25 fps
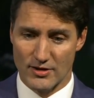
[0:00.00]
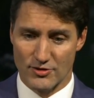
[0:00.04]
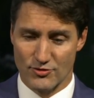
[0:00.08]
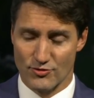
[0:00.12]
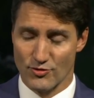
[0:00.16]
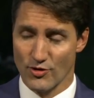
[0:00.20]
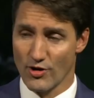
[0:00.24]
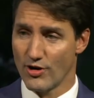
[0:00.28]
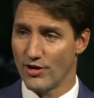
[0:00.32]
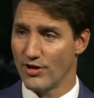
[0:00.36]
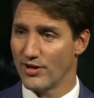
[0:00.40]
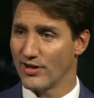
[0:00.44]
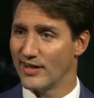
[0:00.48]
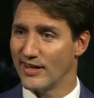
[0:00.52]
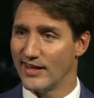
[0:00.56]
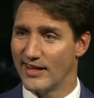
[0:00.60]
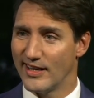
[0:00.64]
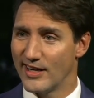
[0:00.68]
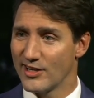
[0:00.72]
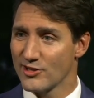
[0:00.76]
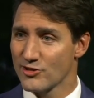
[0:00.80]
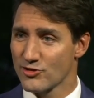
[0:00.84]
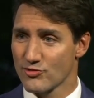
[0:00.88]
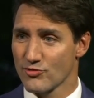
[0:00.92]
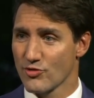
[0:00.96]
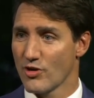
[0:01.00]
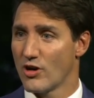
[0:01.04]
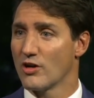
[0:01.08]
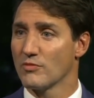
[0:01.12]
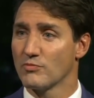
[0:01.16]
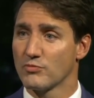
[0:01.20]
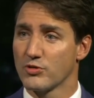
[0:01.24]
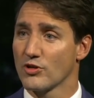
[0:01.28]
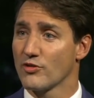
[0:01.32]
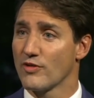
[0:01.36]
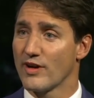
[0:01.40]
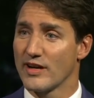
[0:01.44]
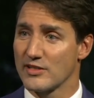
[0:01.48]
strong
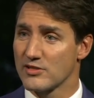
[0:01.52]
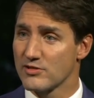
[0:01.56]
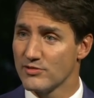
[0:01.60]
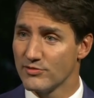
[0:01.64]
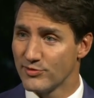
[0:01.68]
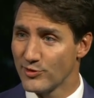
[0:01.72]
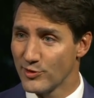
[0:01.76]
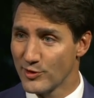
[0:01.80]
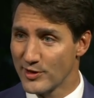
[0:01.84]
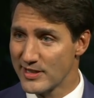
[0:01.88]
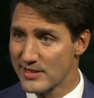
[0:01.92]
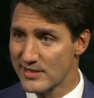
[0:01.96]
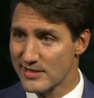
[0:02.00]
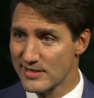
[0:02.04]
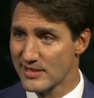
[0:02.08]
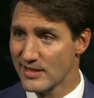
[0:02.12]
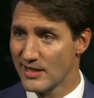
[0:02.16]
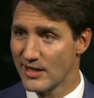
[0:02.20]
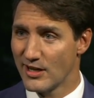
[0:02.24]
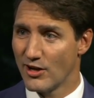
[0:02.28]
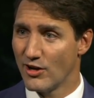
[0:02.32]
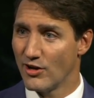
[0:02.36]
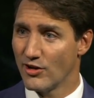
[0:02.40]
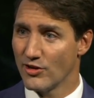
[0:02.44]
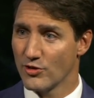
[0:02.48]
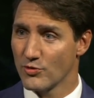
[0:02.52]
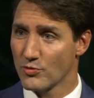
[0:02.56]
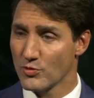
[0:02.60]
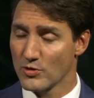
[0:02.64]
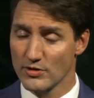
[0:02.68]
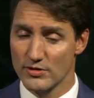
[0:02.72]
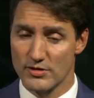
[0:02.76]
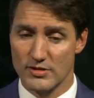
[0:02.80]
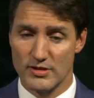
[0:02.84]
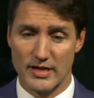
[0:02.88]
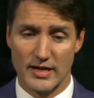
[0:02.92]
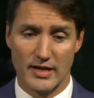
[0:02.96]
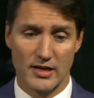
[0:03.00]
progressive voice on the
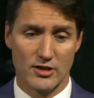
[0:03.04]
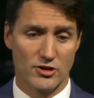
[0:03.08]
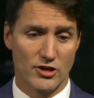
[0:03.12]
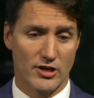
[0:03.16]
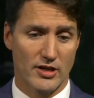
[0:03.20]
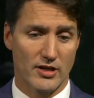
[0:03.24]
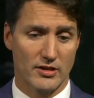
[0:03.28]
world stage.